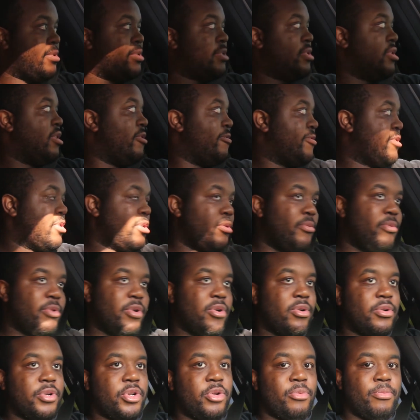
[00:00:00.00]
stuff, so we're
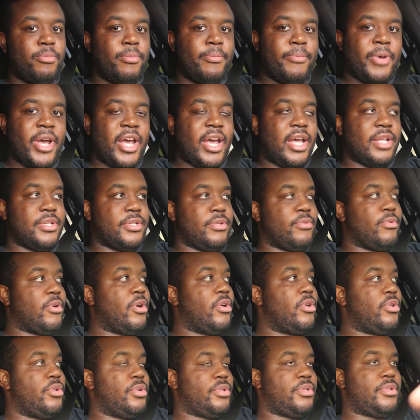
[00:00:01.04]
going to do pads and
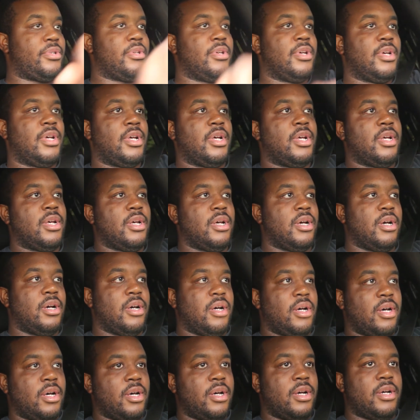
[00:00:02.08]
rotors,
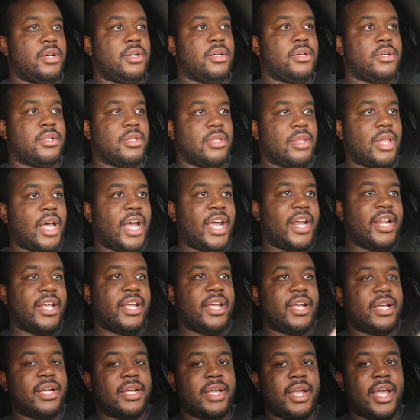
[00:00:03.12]

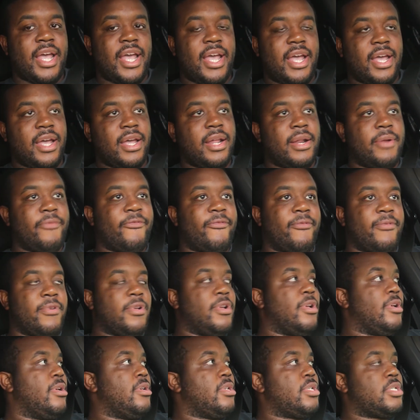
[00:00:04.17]
lighting,
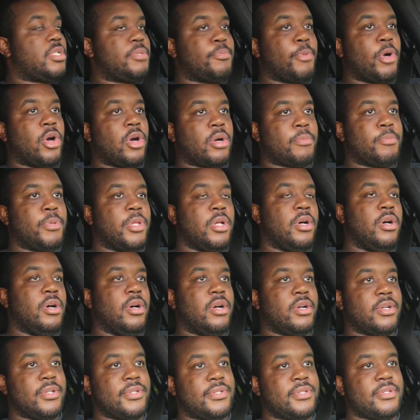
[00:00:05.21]
and spark
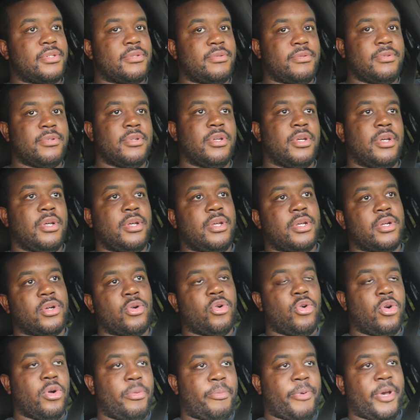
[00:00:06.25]
plugs,
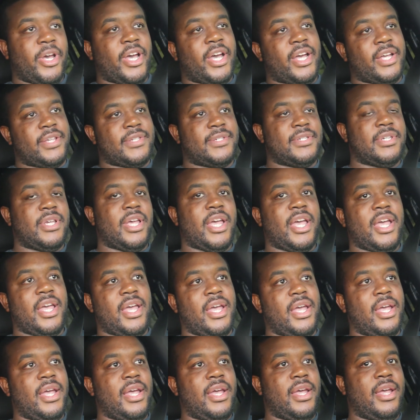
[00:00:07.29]
coil packs,
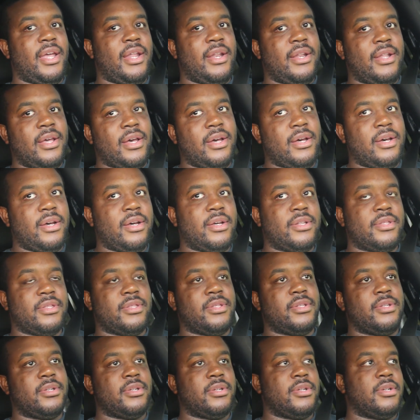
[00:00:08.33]
and
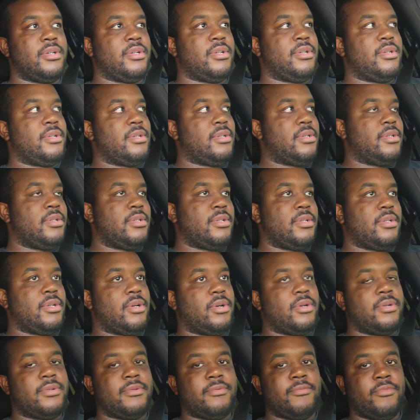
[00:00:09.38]

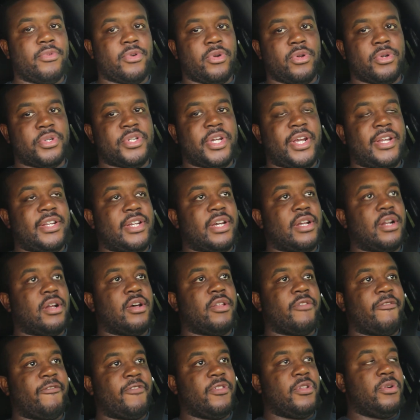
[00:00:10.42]
we're going to change out
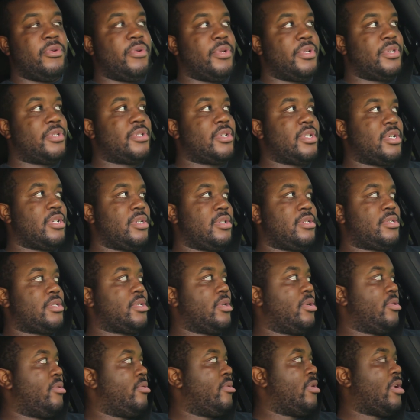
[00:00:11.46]
all the fluids.
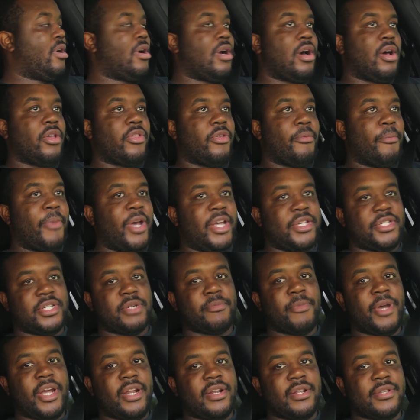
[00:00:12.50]
So all the
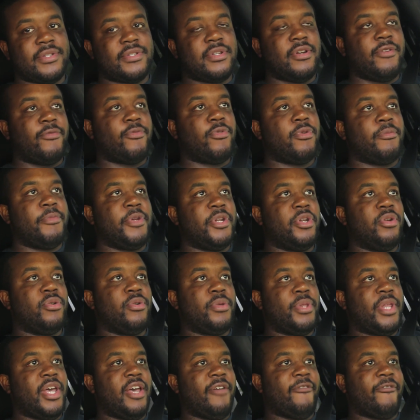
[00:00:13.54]
basic maintenance stuff, we'll be
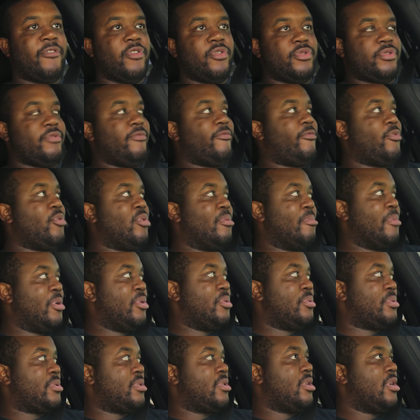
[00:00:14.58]
doing that first and
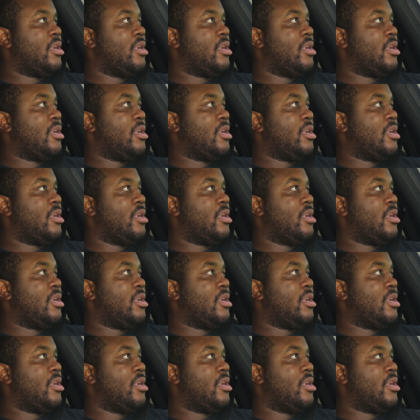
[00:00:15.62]
foremost.